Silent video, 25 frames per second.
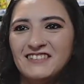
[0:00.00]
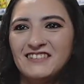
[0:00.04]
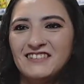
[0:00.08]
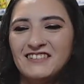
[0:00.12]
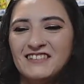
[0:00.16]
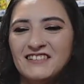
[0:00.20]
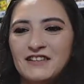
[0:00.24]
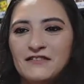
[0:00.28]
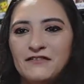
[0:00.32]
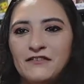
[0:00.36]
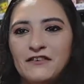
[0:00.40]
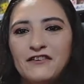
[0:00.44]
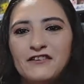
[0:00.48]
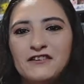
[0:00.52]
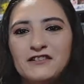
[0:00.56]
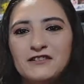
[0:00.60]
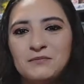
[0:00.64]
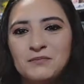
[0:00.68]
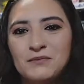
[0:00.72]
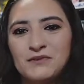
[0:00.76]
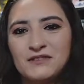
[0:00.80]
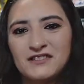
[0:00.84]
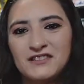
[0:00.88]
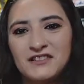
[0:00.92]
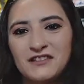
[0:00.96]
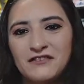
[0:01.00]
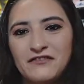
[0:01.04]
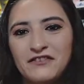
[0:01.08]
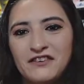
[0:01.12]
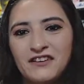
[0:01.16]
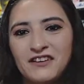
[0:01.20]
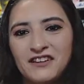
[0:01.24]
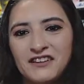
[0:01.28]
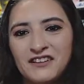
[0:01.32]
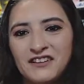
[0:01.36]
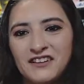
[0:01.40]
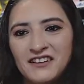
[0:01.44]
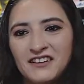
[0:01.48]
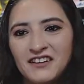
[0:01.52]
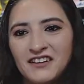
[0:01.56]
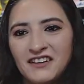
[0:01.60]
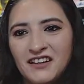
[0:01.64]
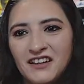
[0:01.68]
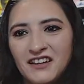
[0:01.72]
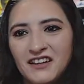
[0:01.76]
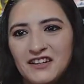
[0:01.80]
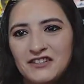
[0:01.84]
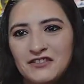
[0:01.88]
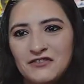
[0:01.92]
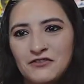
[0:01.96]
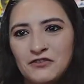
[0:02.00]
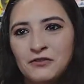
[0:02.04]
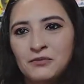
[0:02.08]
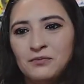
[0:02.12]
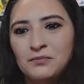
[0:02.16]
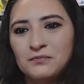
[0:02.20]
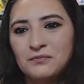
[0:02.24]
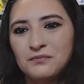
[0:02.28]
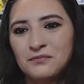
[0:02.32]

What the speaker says: It's a very specific age group.